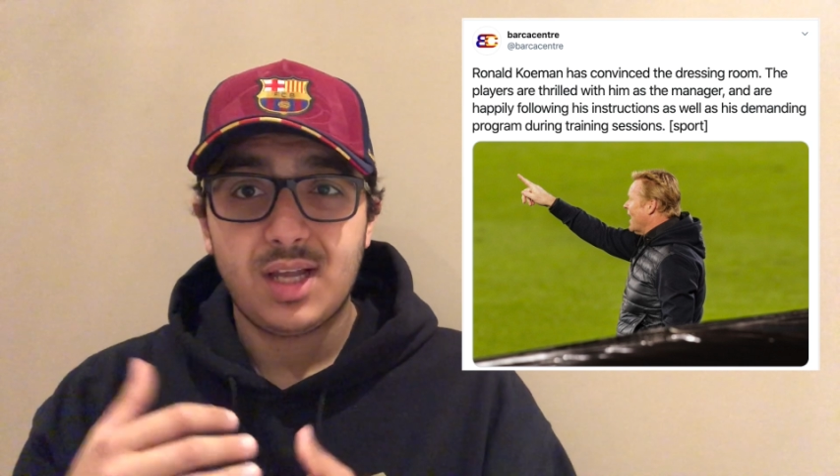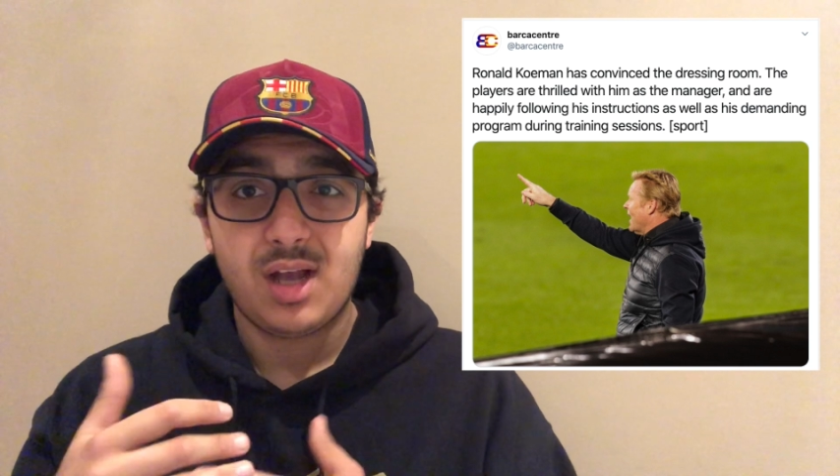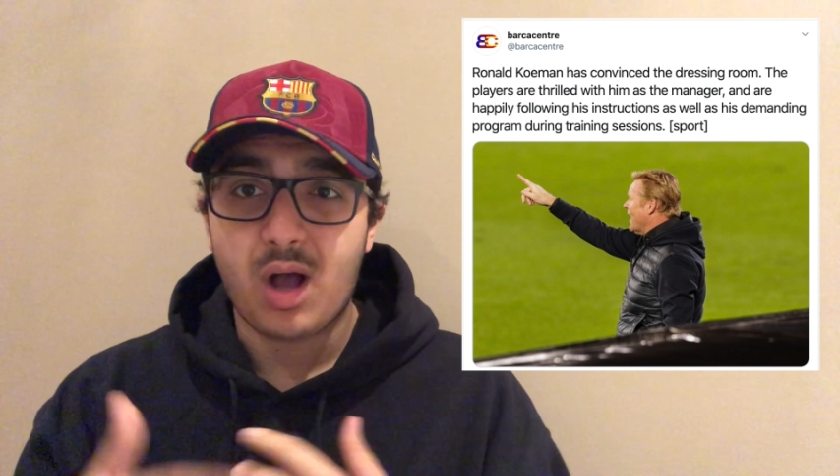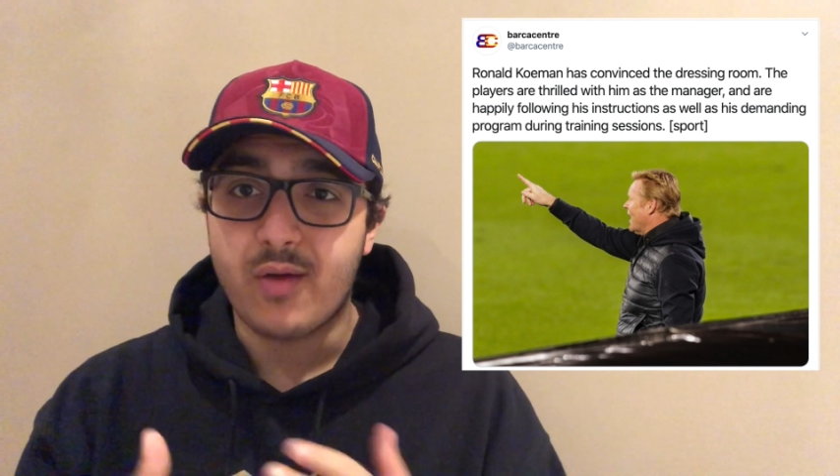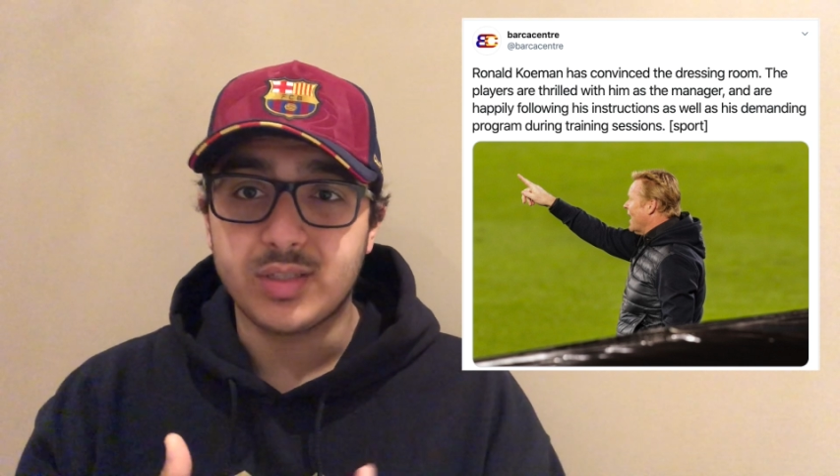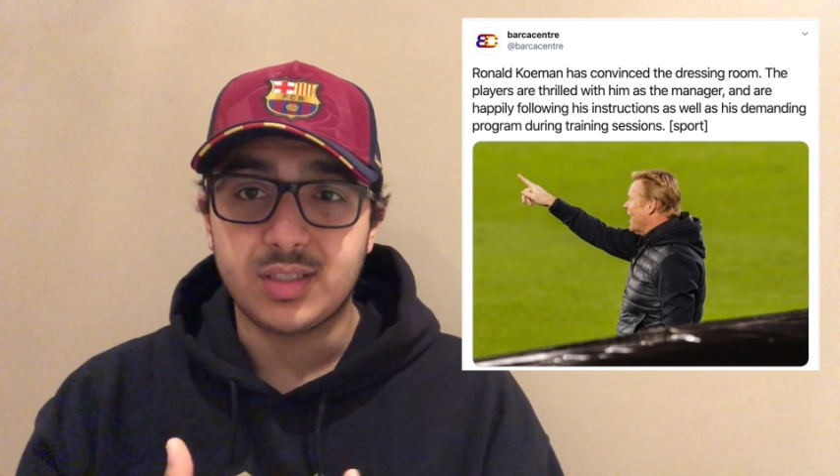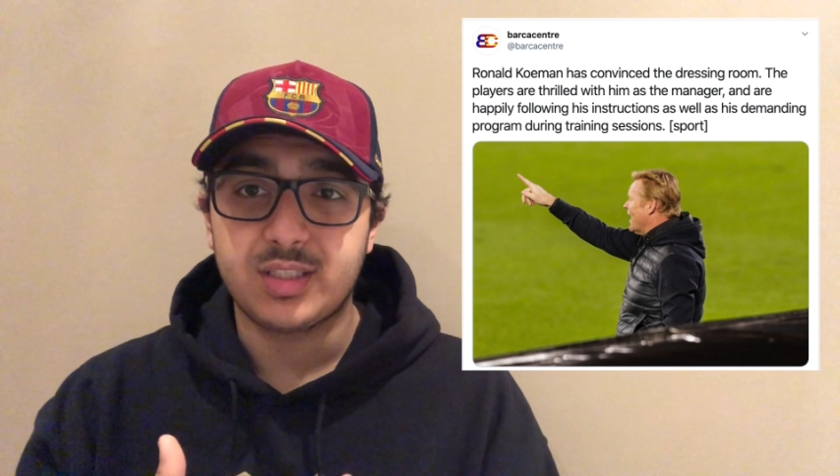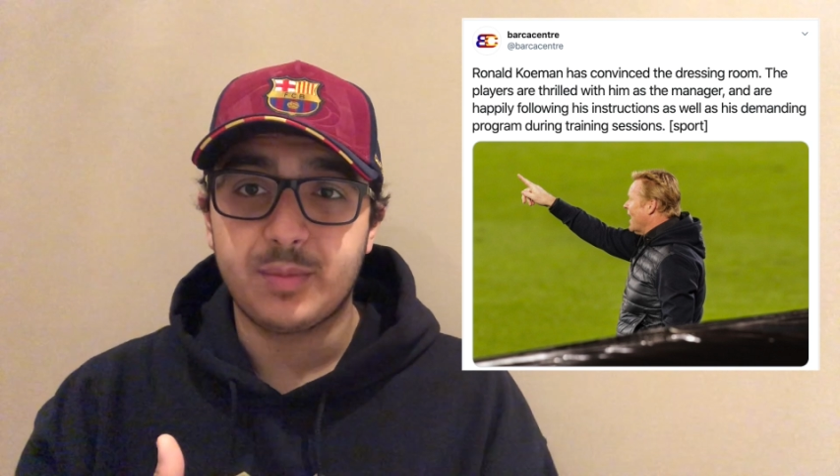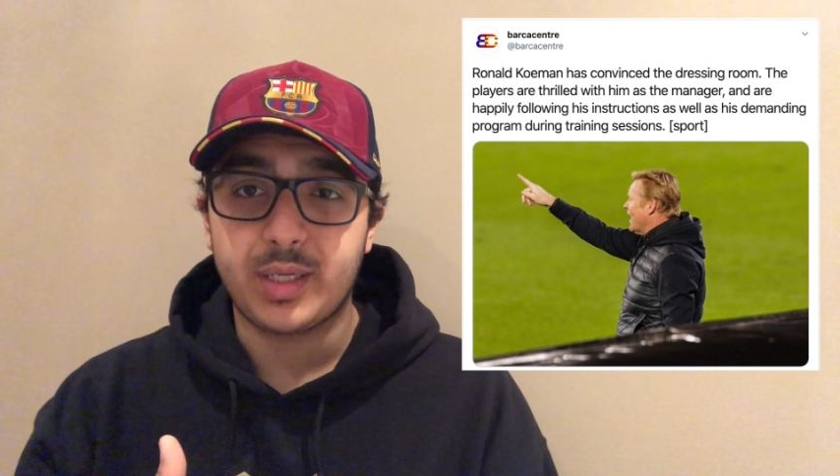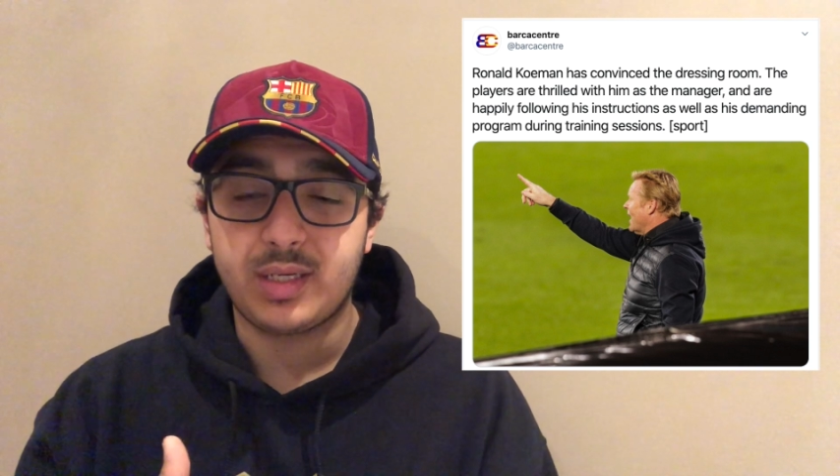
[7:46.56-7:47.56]
Obviously, this is
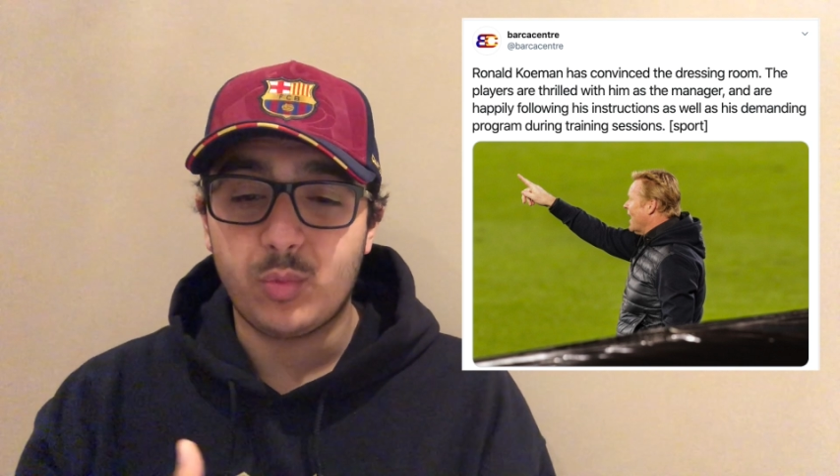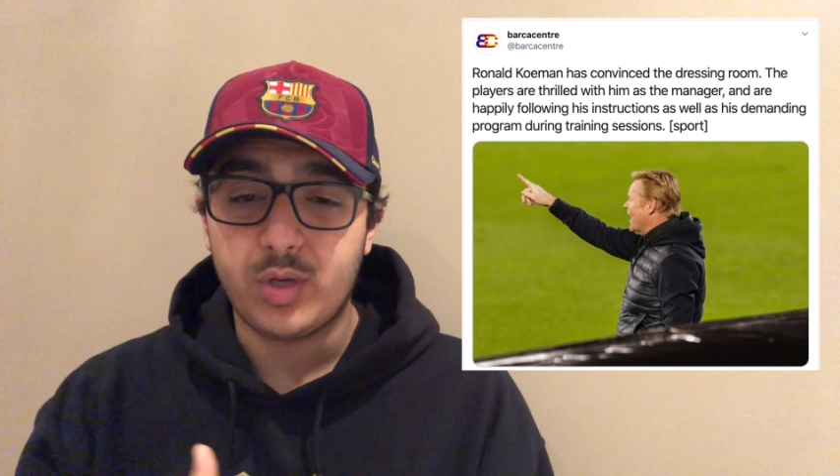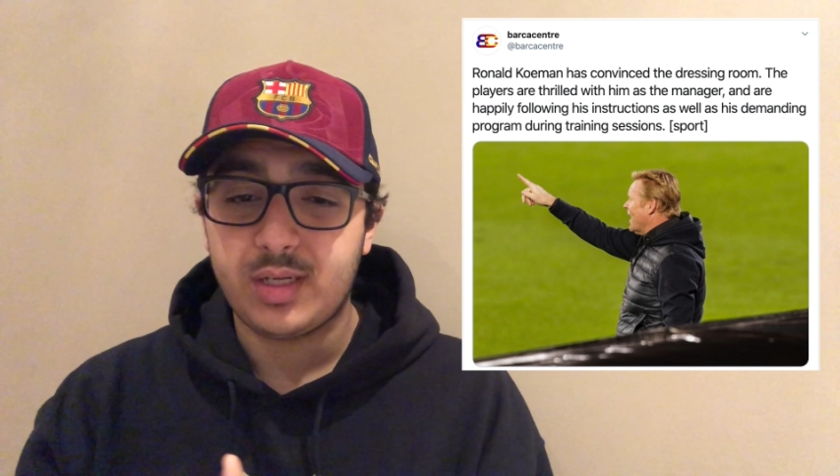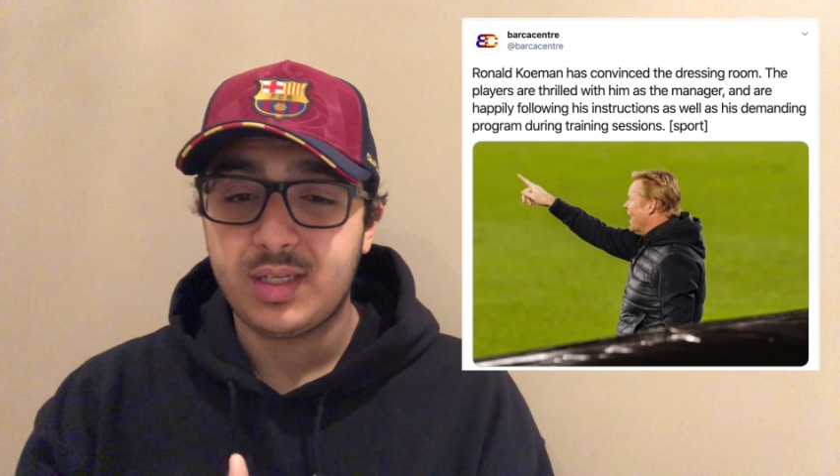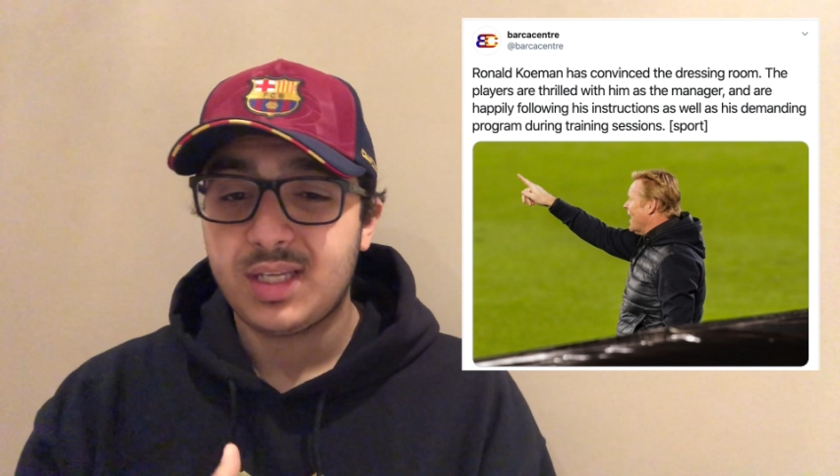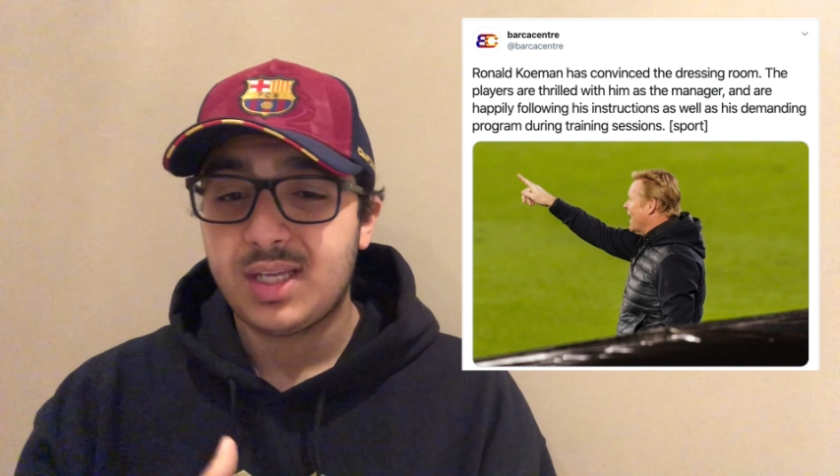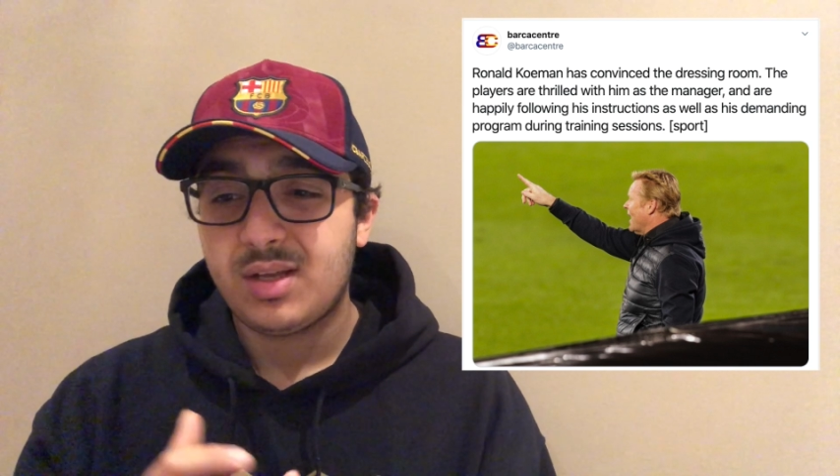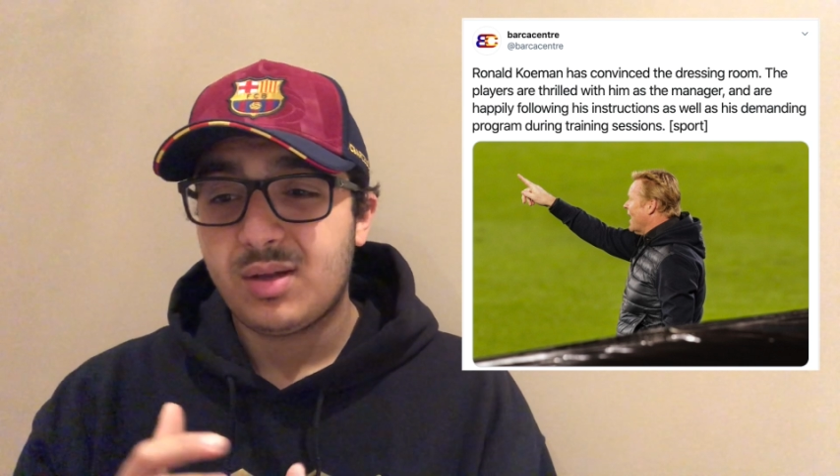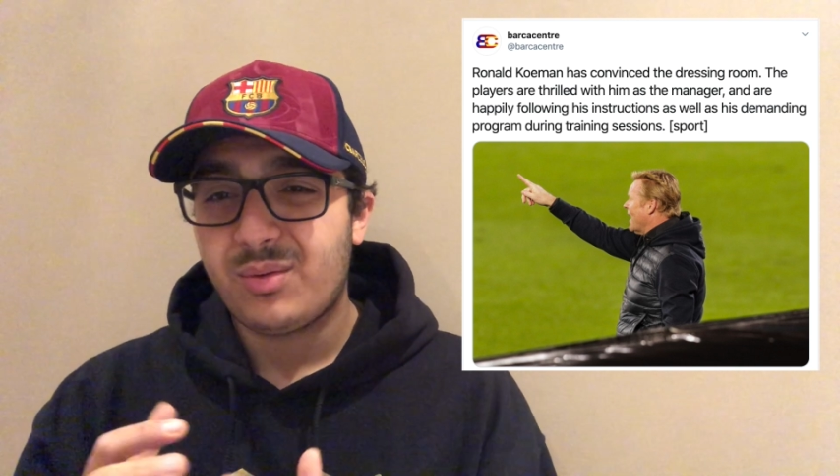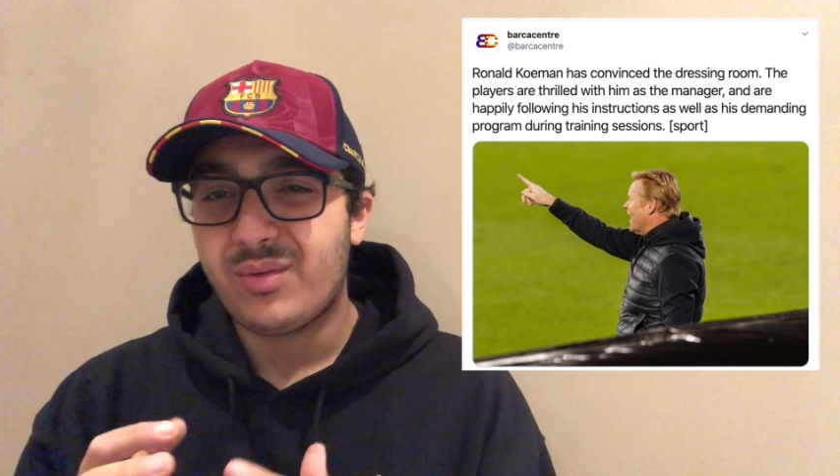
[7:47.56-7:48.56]
a big win.
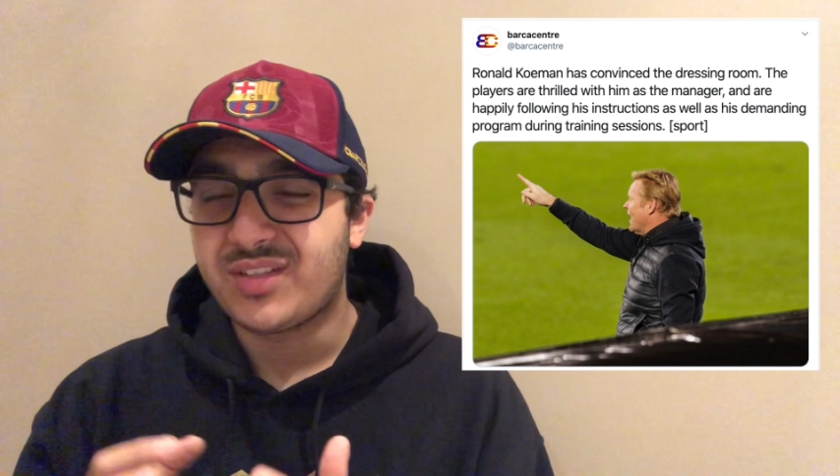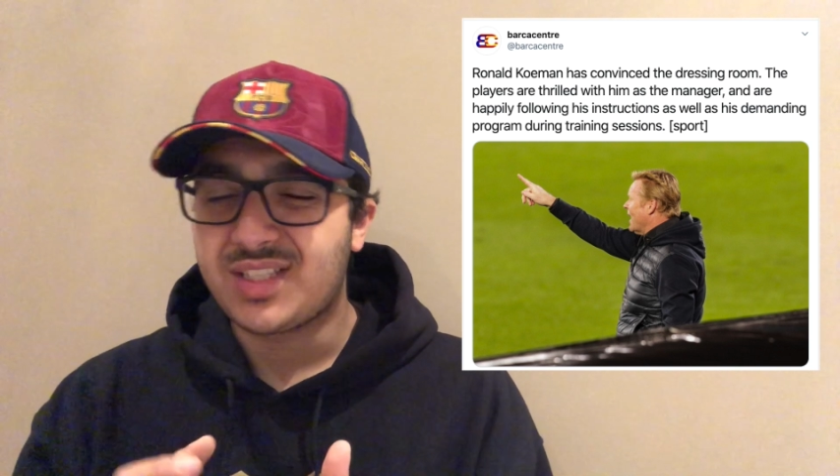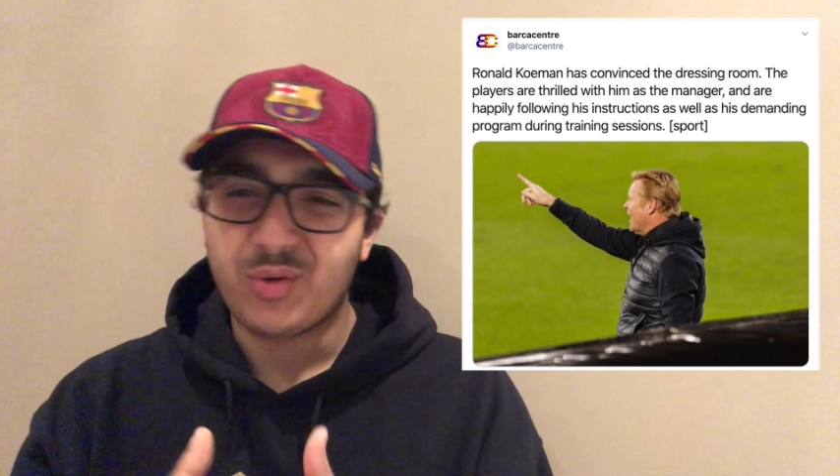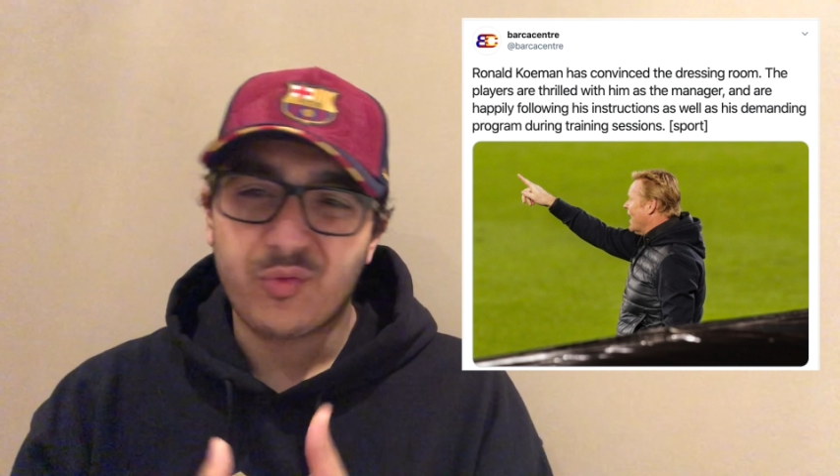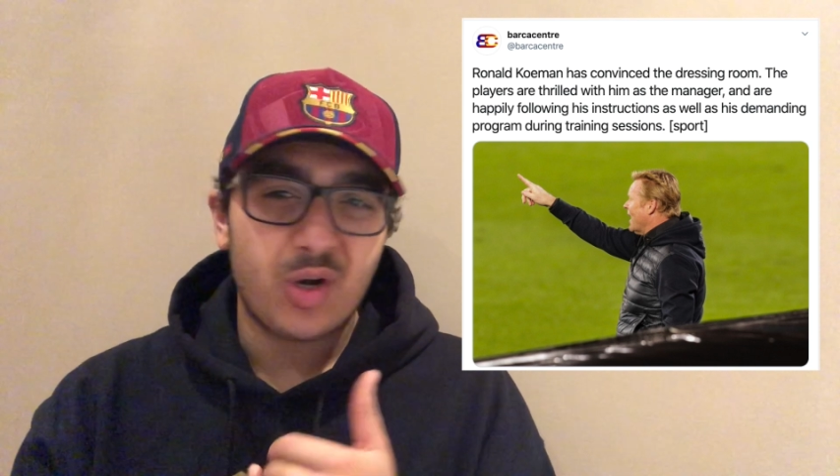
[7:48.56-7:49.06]
We've